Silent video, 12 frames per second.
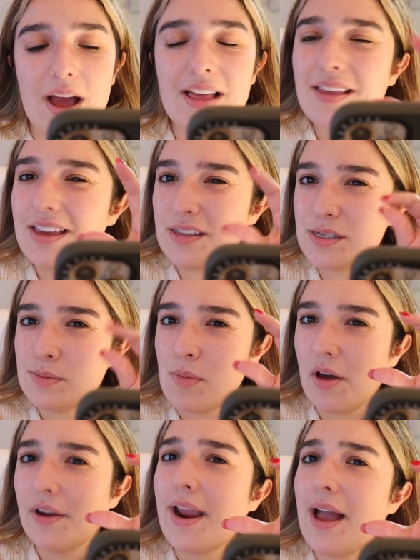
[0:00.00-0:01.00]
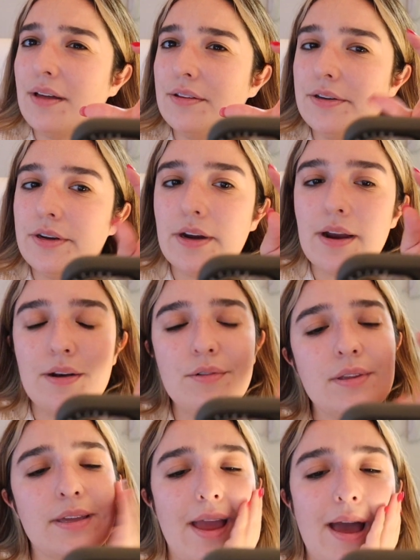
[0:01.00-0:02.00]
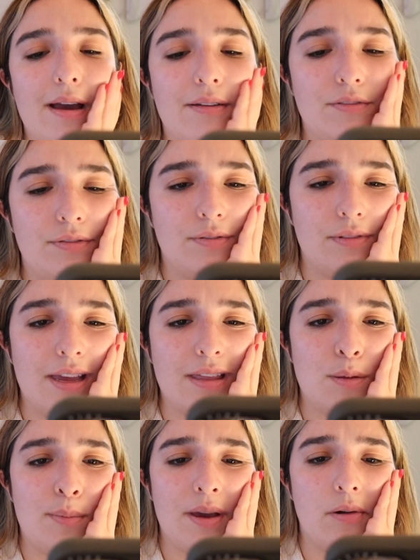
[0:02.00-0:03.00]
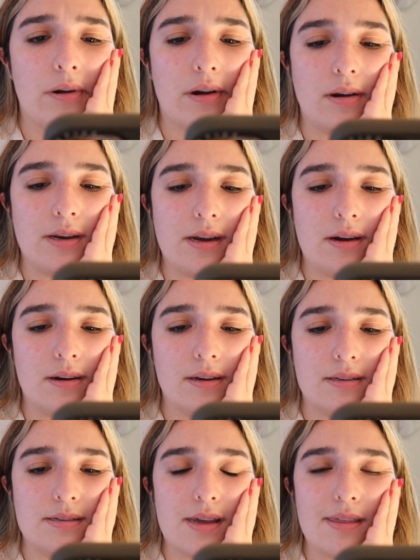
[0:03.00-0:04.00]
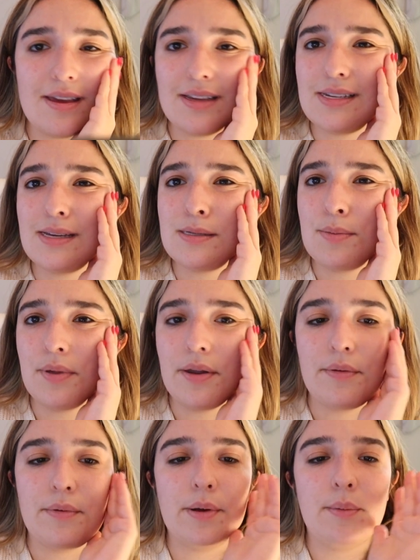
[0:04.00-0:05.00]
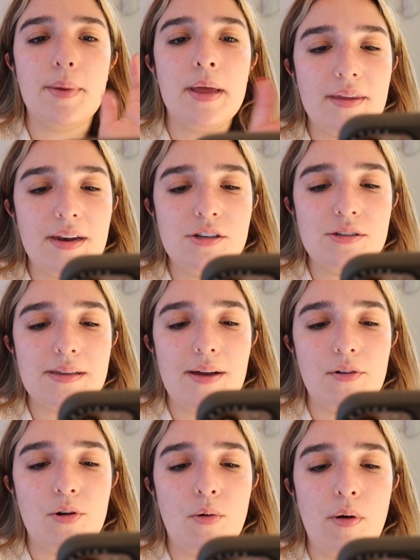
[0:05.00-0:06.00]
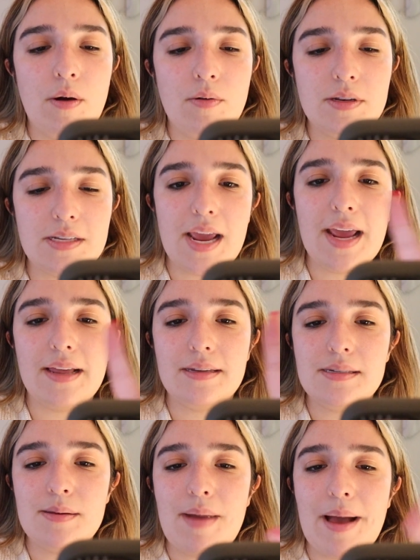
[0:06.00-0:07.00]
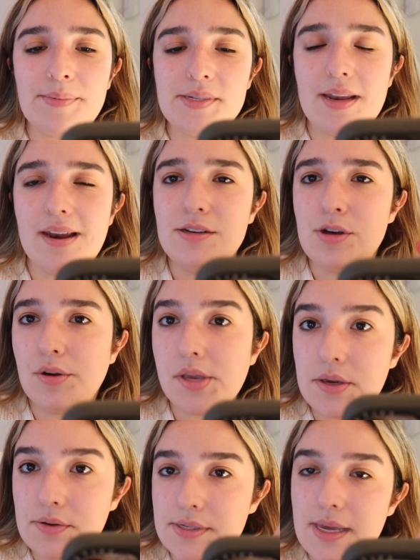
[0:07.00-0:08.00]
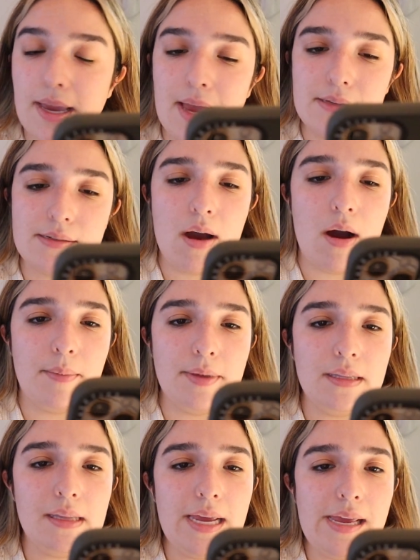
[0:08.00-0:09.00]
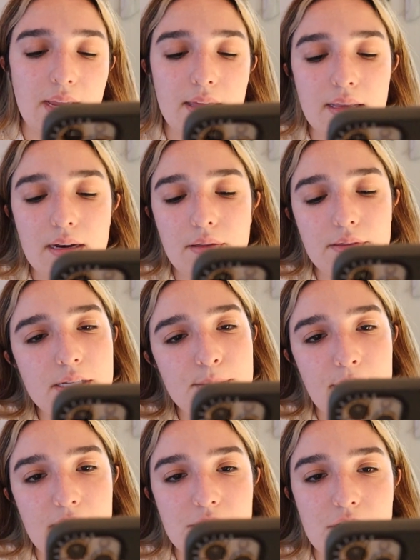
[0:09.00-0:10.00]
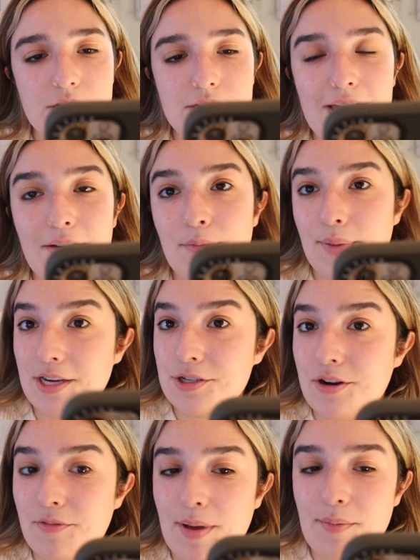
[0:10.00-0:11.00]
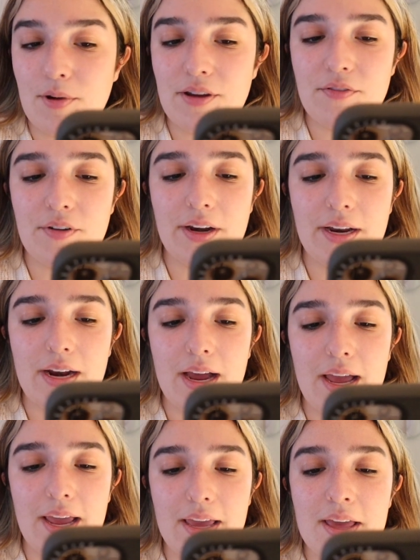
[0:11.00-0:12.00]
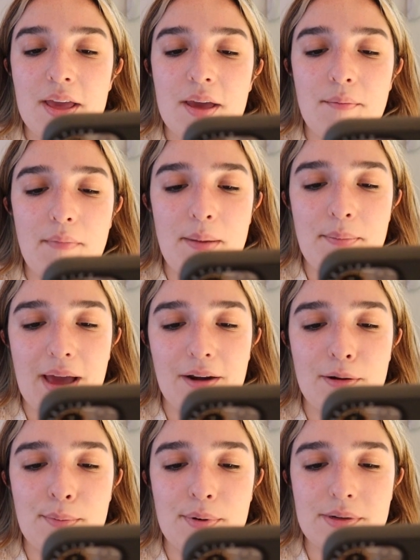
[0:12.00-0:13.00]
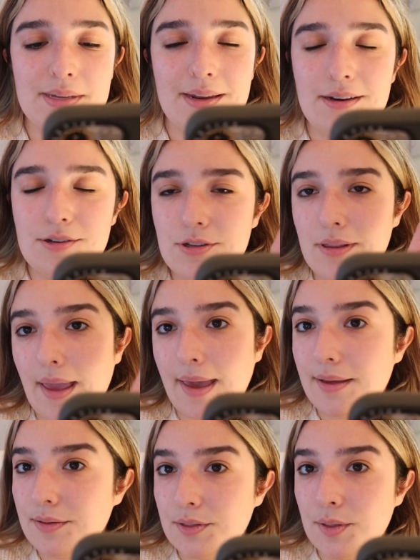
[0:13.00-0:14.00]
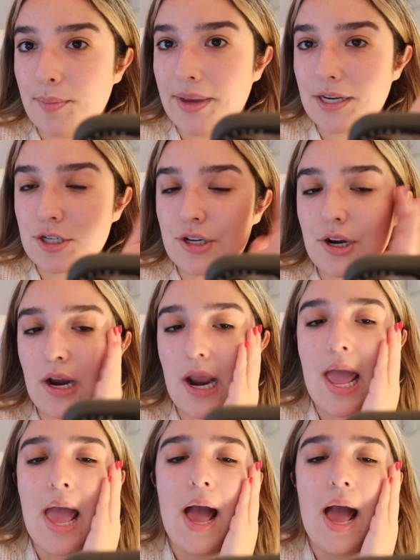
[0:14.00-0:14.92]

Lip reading: I like the smaller calendar. I don't really have like the big one on here because I think it takes up a lot of room. And then I just have a quote and some apps that I don't use like as commonly. And then on this page I just have a picture of my boyfriend and I, my battery percentage, and like a little picture.